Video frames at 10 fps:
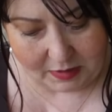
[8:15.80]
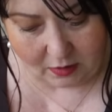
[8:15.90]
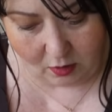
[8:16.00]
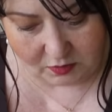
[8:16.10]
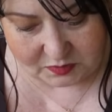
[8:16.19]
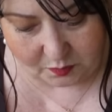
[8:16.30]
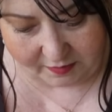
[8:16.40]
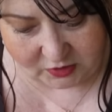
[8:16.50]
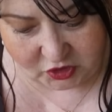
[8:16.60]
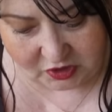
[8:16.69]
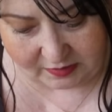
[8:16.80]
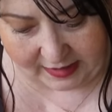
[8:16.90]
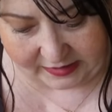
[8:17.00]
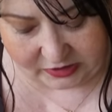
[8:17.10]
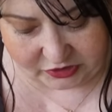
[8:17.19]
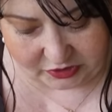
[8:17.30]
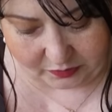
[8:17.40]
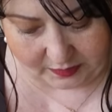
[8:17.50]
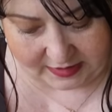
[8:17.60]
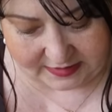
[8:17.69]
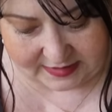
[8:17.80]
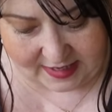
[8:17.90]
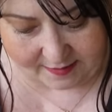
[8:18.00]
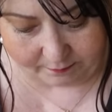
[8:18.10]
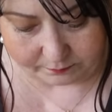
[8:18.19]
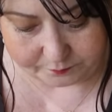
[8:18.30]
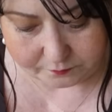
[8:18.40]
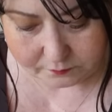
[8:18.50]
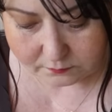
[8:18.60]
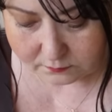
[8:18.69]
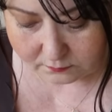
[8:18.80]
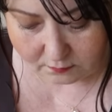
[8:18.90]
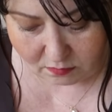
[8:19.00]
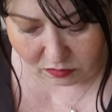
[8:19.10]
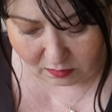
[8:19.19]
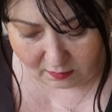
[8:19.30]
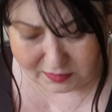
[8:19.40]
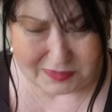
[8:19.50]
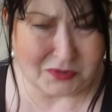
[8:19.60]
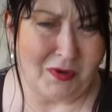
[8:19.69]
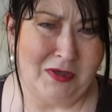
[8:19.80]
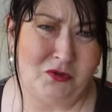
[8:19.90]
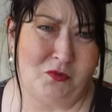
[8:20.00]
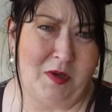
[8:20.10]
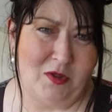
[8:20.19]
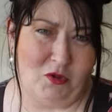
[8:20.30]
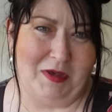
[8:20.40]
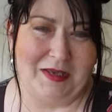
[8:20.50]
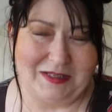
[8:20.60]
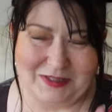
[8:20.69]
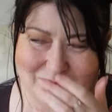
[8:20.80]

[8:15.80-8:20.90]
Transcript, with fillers: because what I do like to do is... Um, and it's quite, quite tricky to